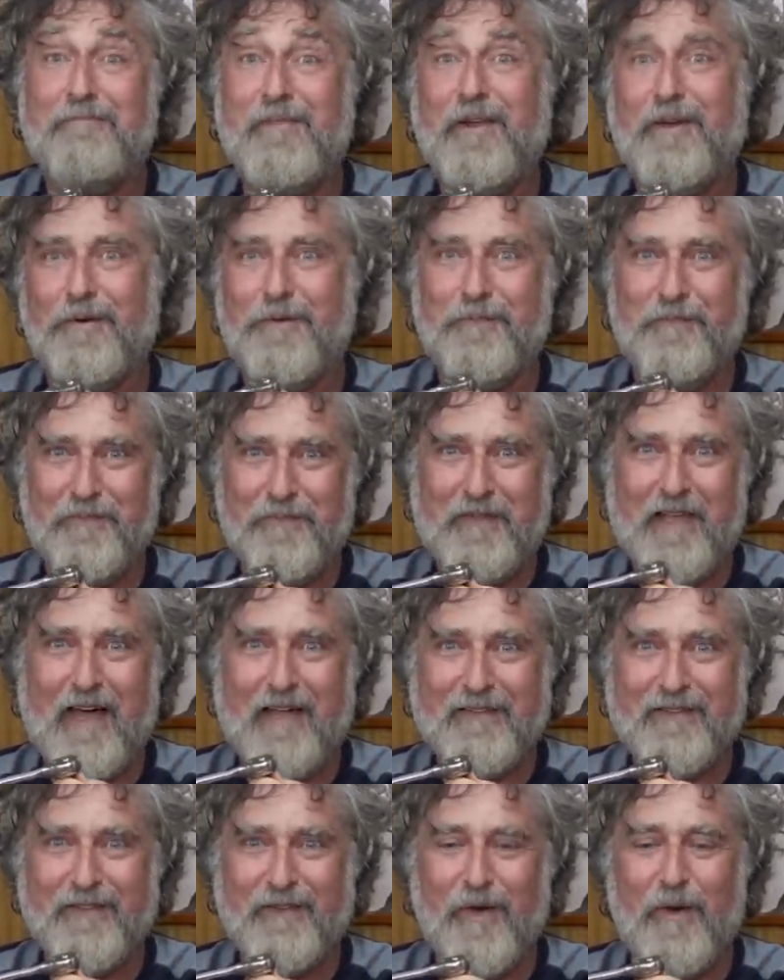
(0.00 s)
you know,
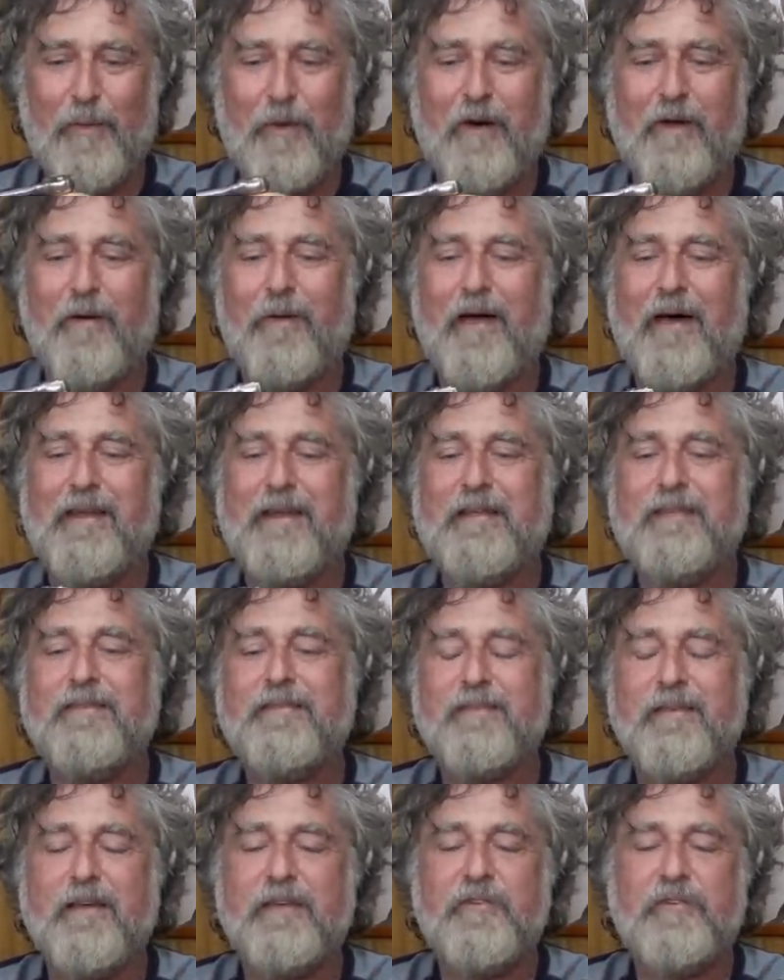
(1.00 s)
gotten salt water on it
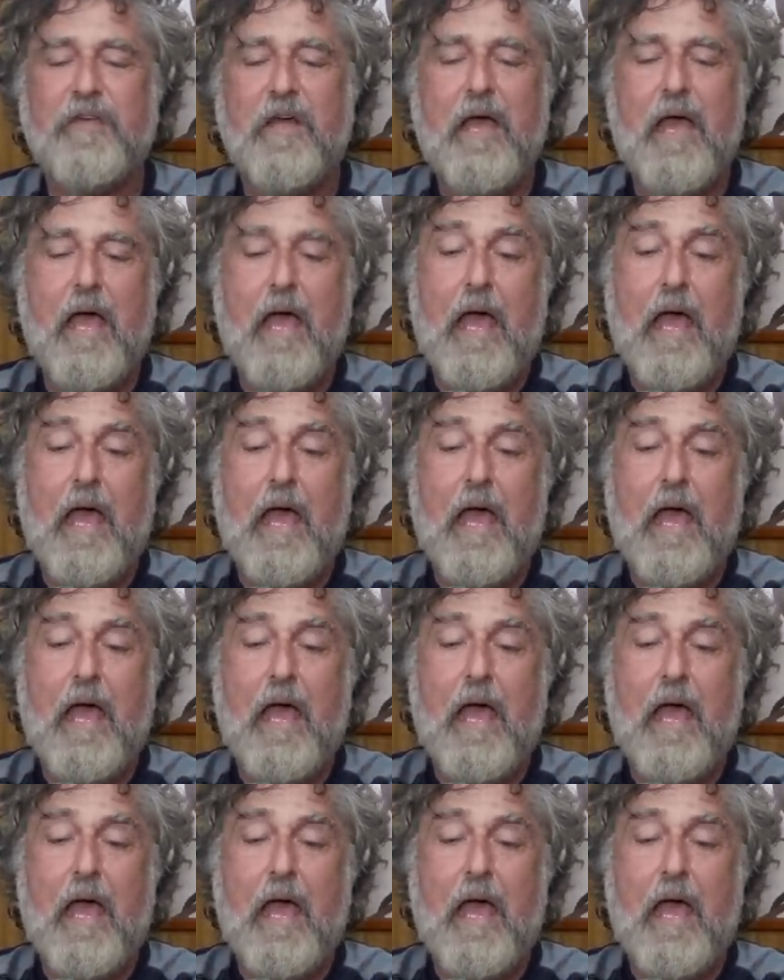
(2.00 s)
and such.